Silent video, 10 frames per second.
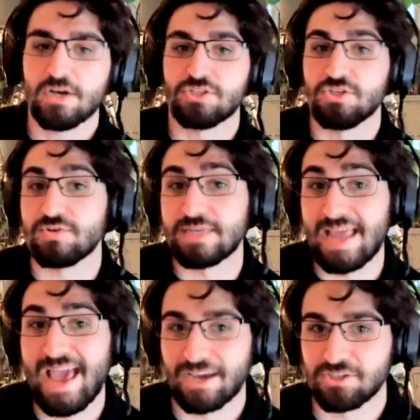so you can
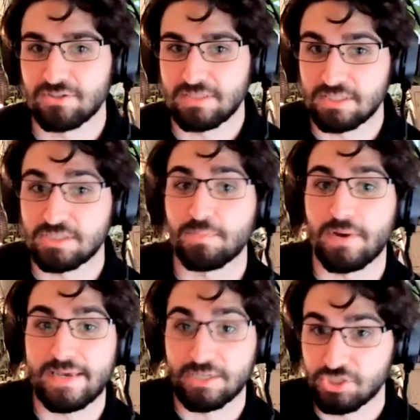actually
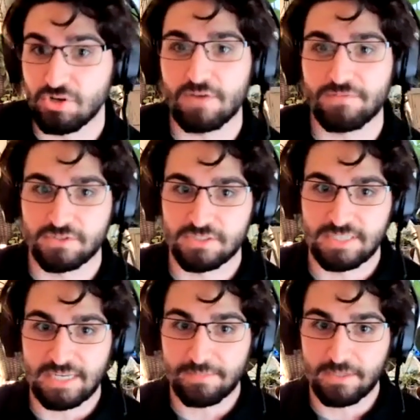display and show off your
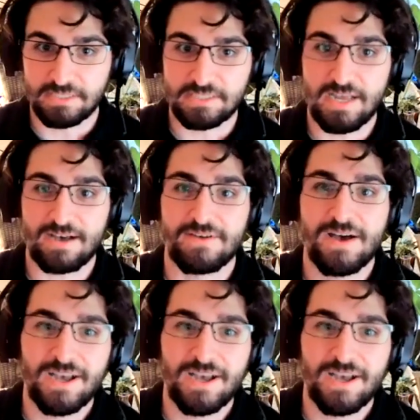sustainability stuff.